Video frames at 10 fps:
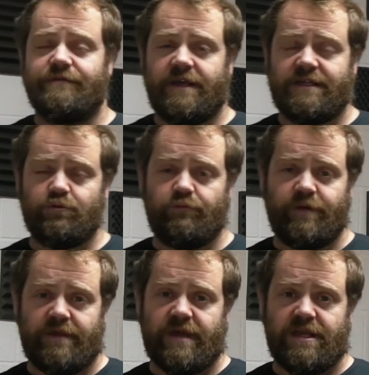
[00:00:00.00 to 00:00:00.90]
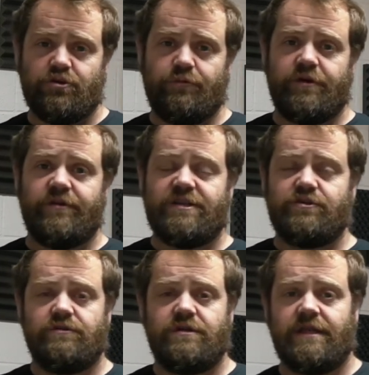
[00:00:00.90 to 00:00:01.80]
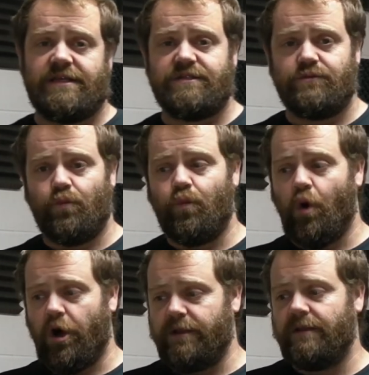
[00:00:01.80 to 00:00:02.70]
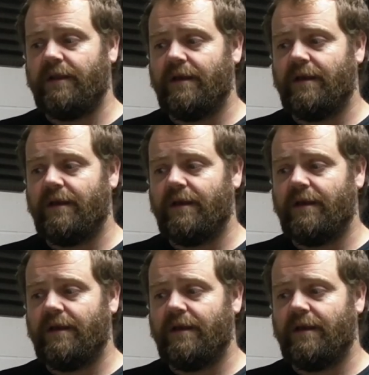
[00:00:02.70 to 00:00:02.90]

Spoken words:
things would be that you progress on to lesson one.